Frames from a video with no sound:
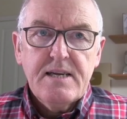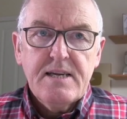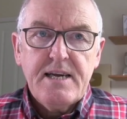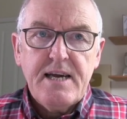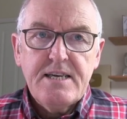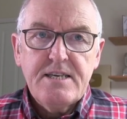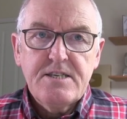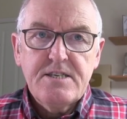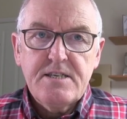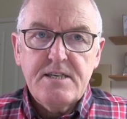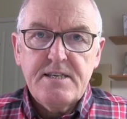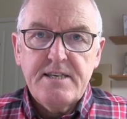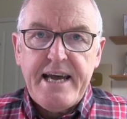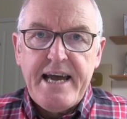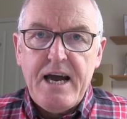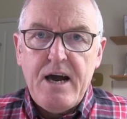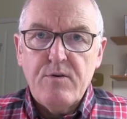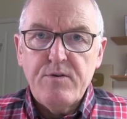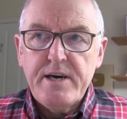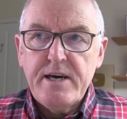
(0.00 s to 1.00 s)
cases are
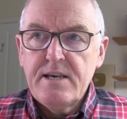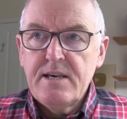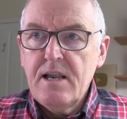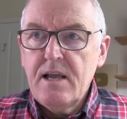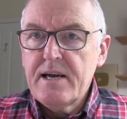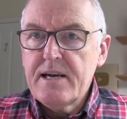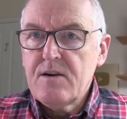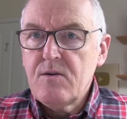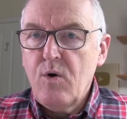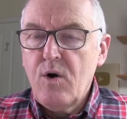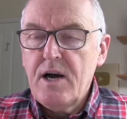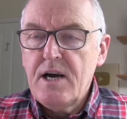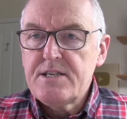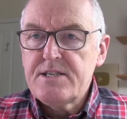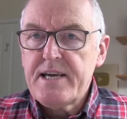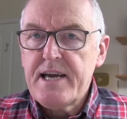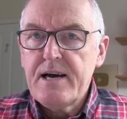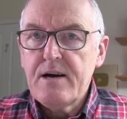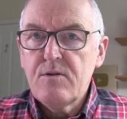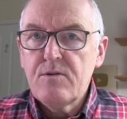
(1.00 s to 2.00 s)
down, and
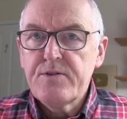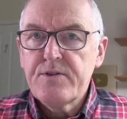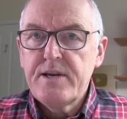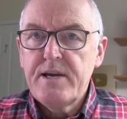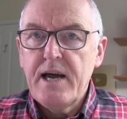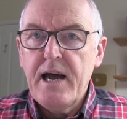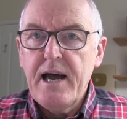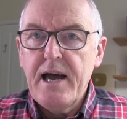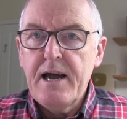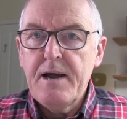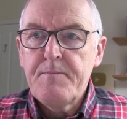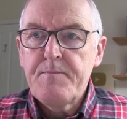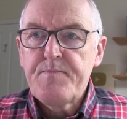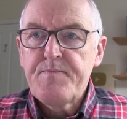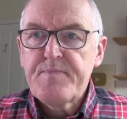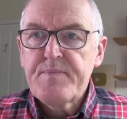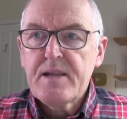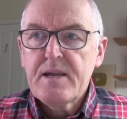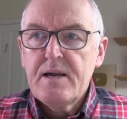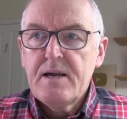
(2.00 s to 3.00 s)
likewise healthcare.
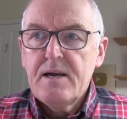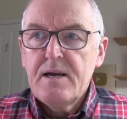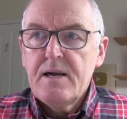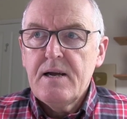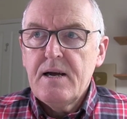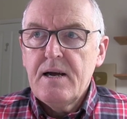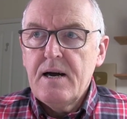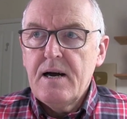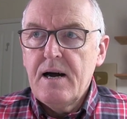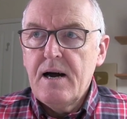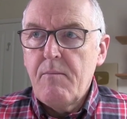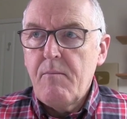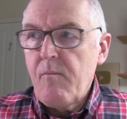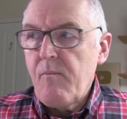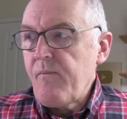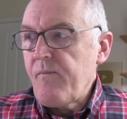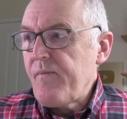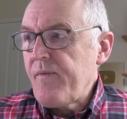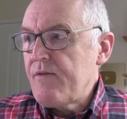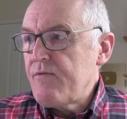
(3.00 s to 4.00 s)

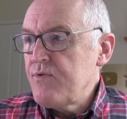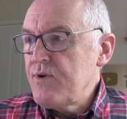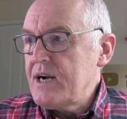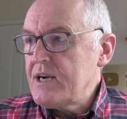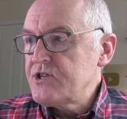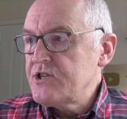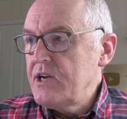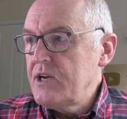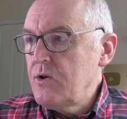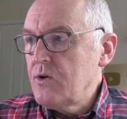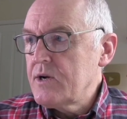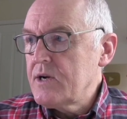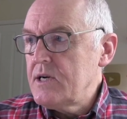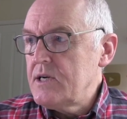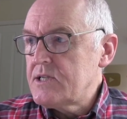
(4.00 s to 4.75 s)
If we actually look